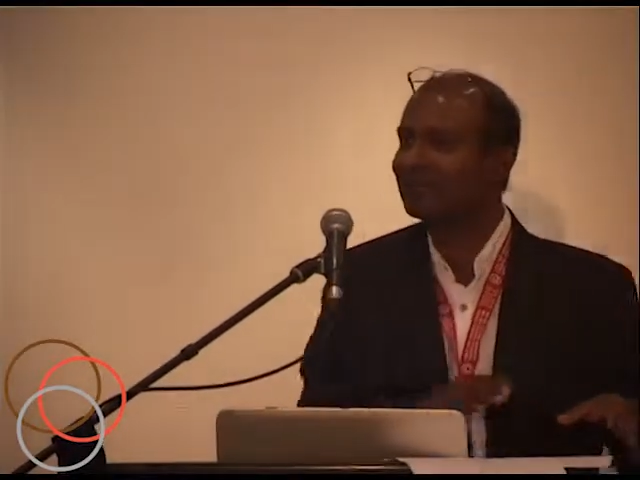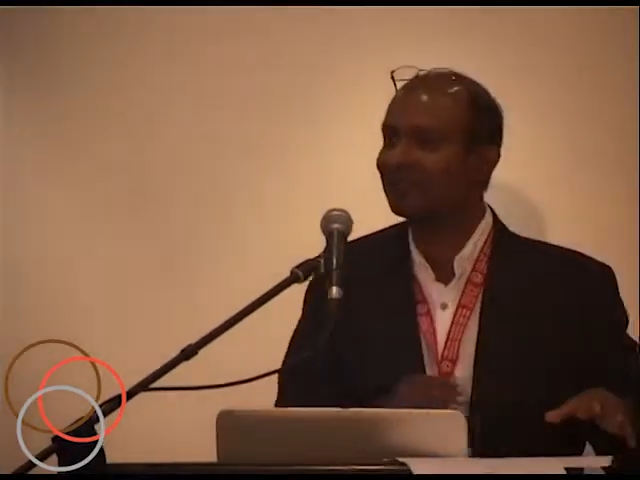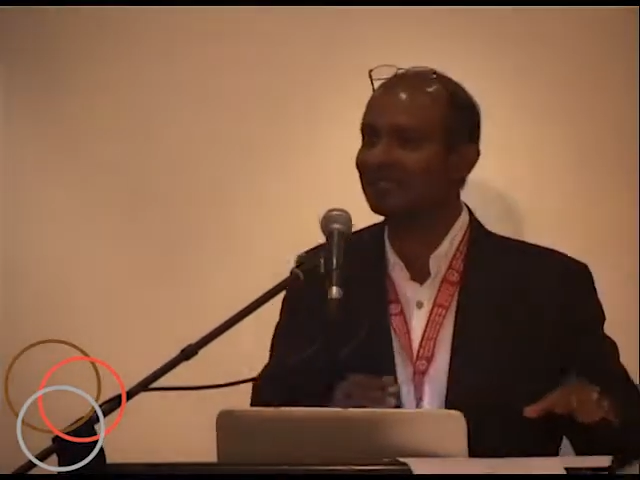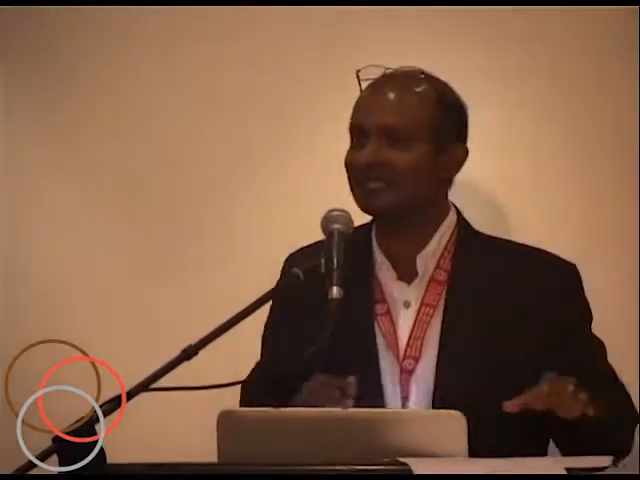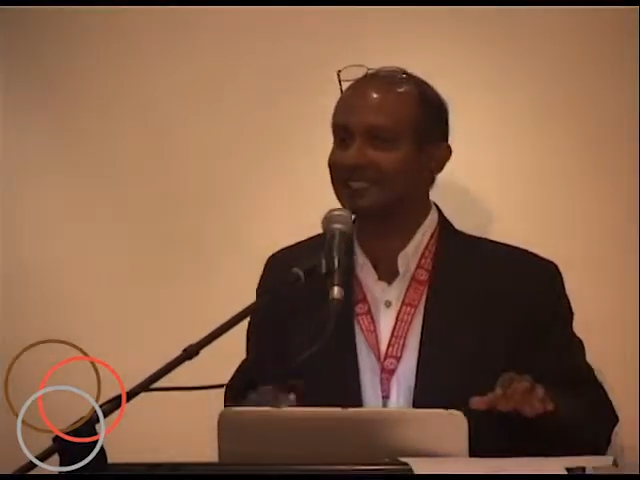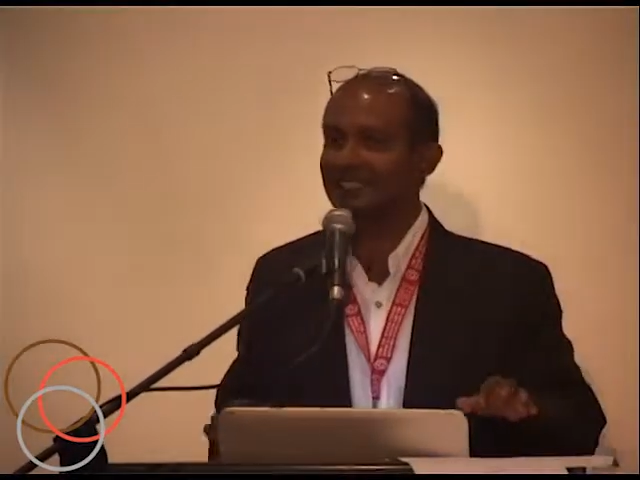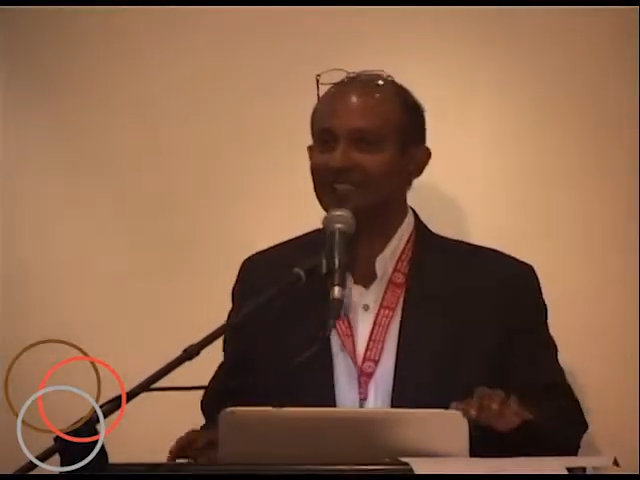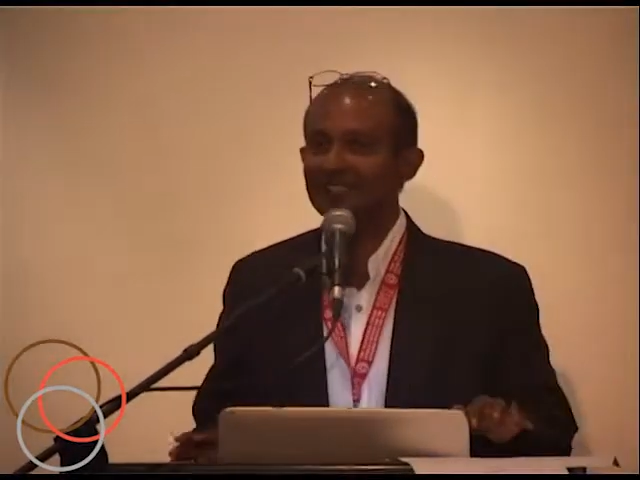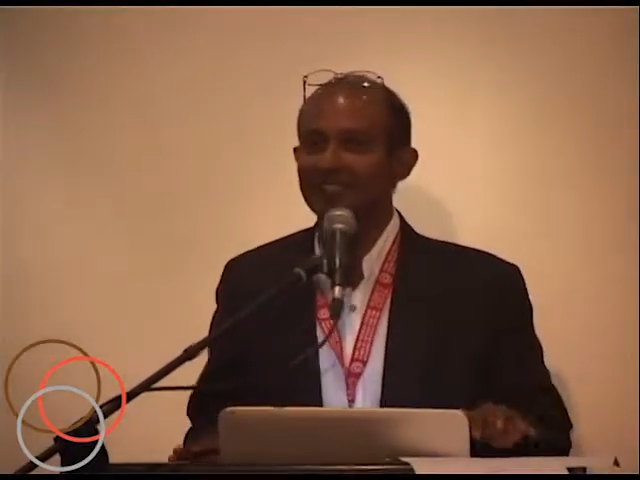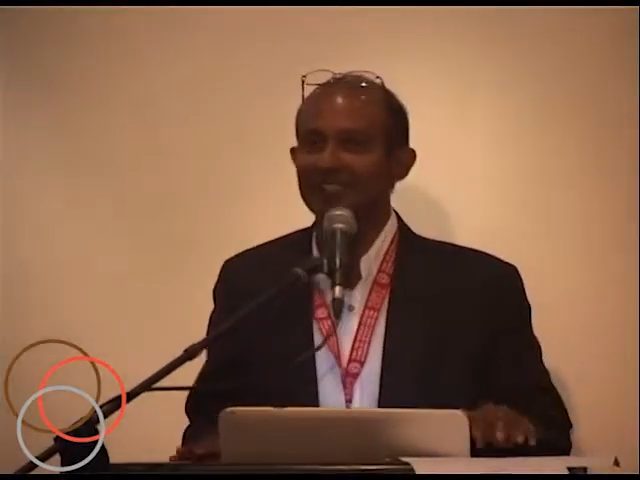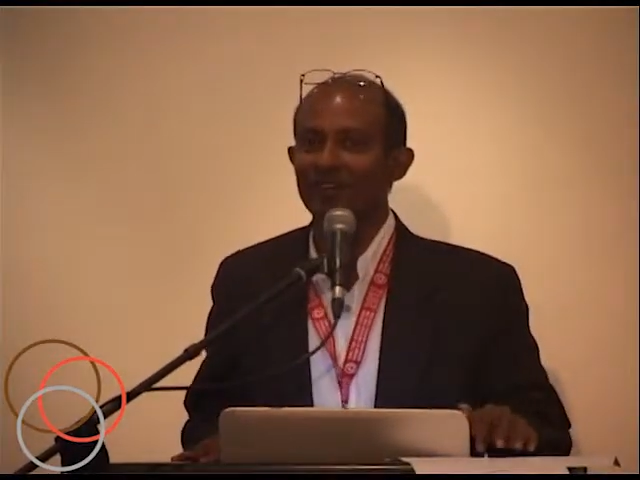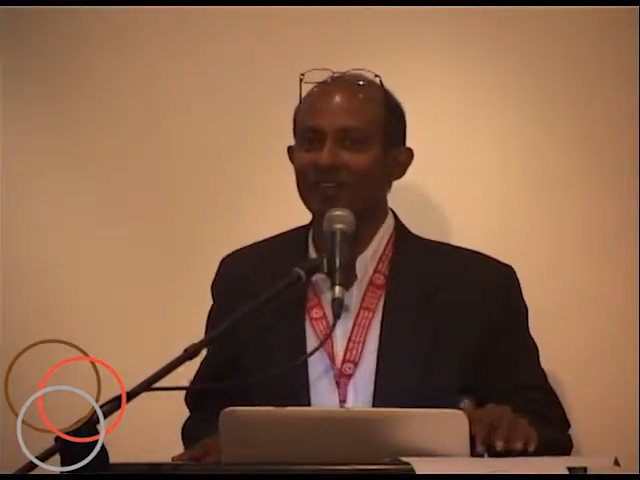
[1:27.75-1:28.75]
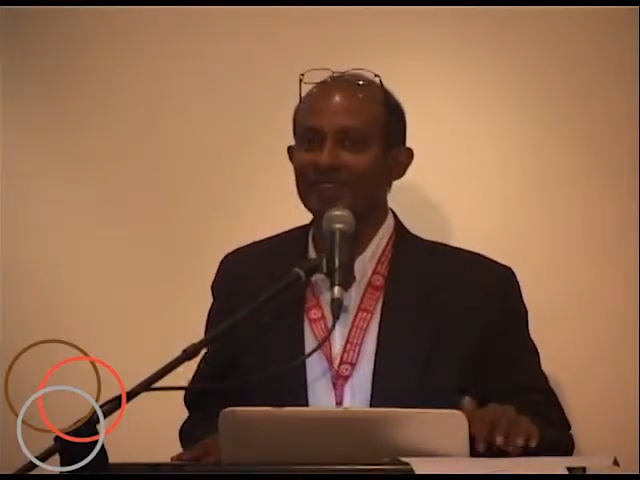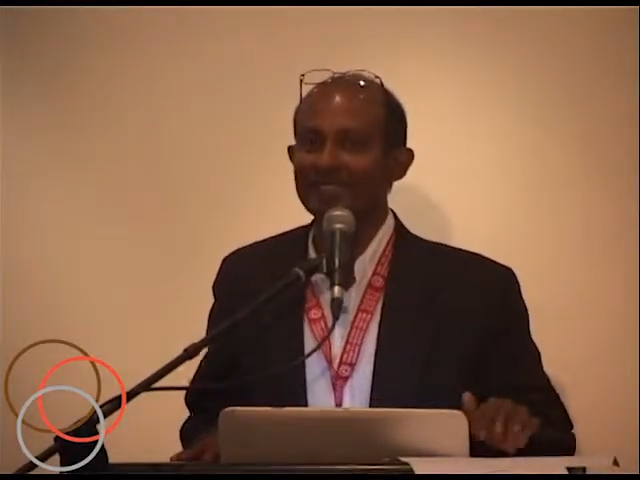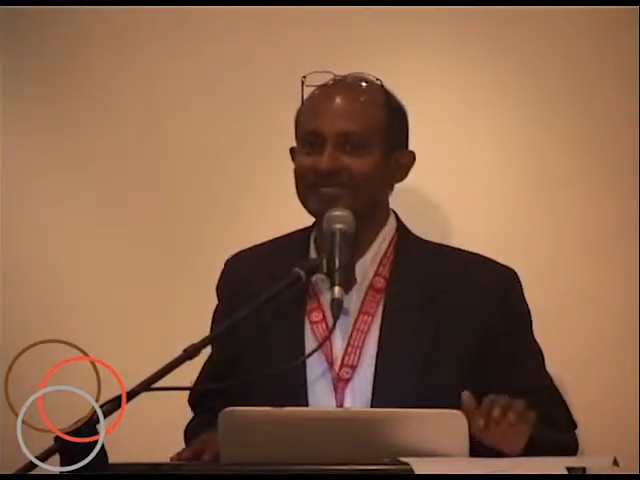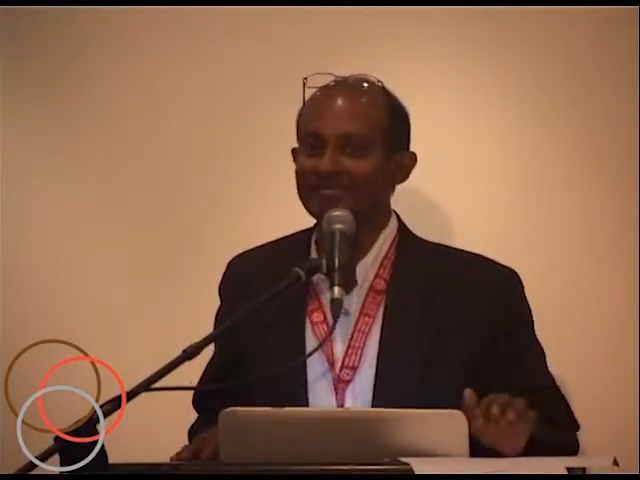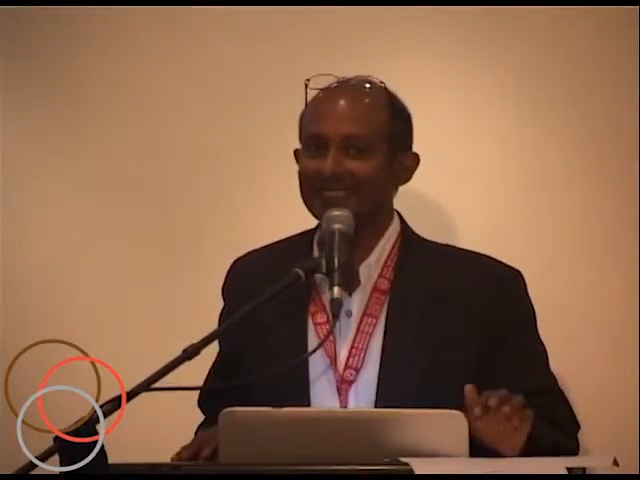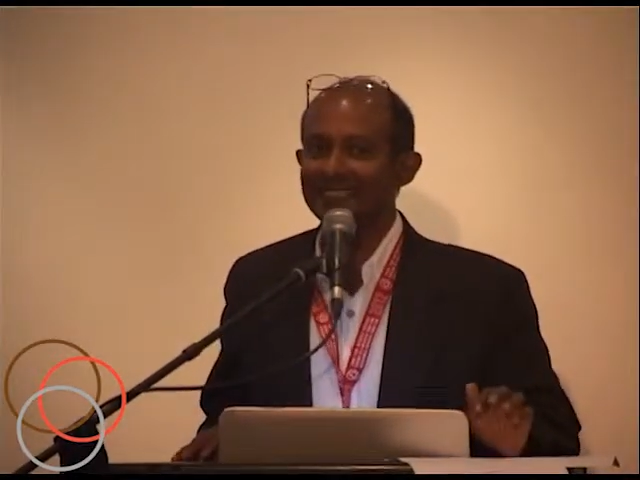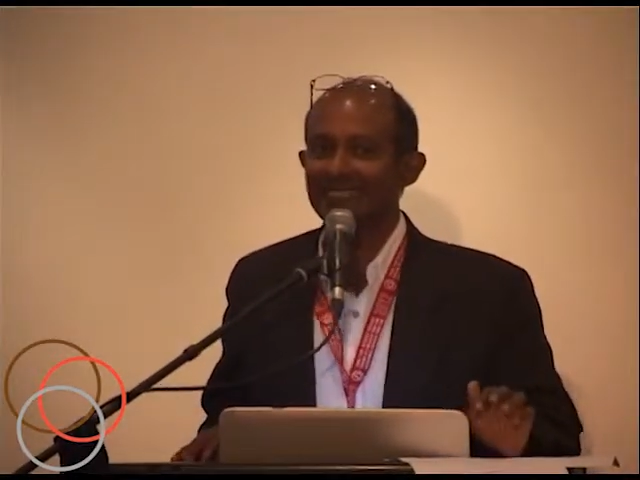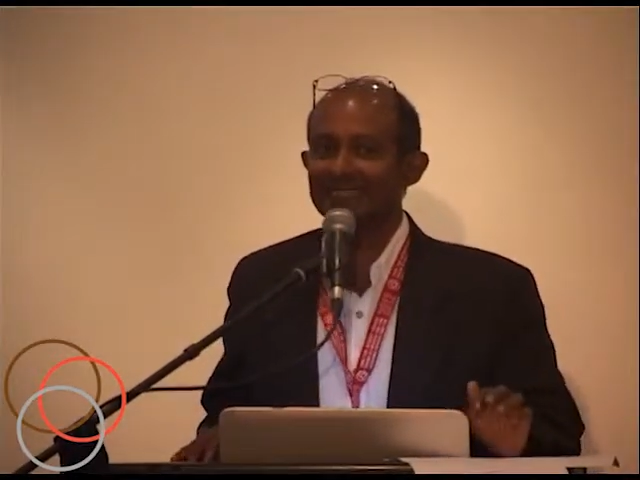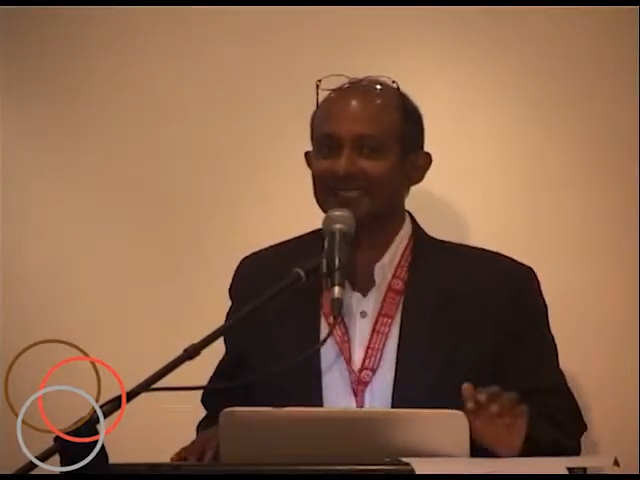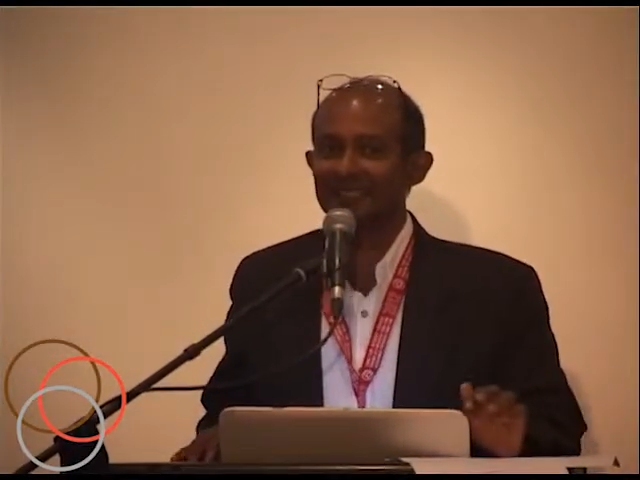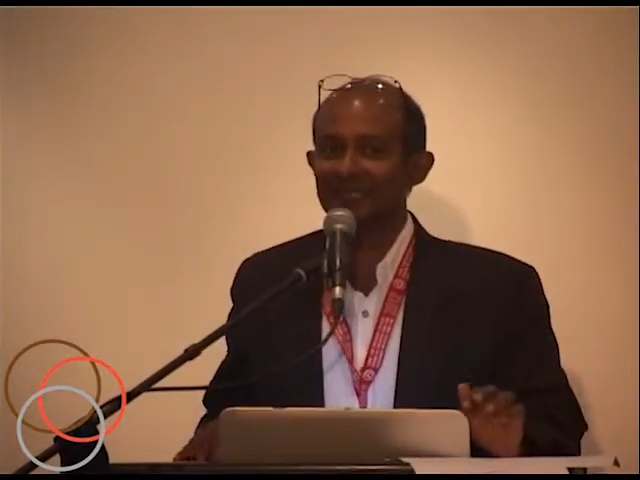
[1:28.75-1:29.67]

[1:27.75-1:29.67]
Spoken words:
definitions on organizational culture,